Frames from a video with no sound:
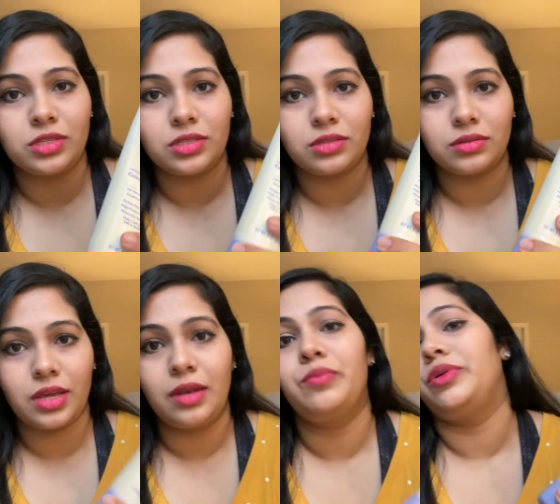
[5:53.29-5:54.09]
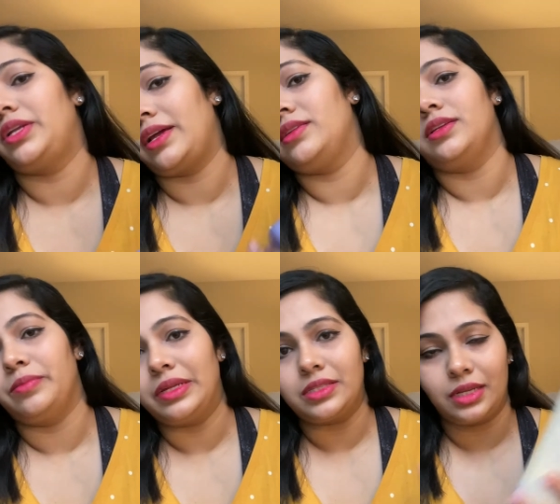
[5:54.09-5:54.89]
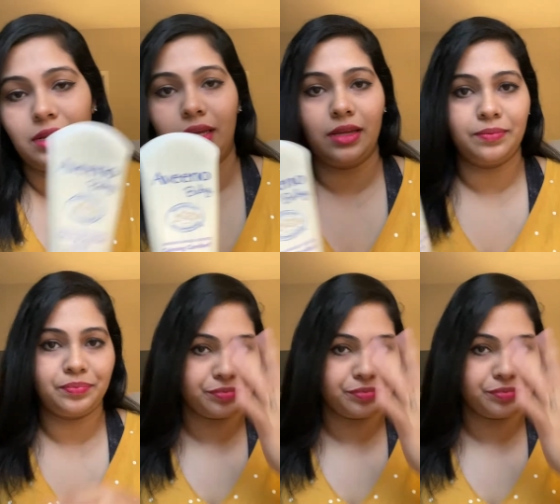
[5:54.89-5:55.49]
skin protectant. Basically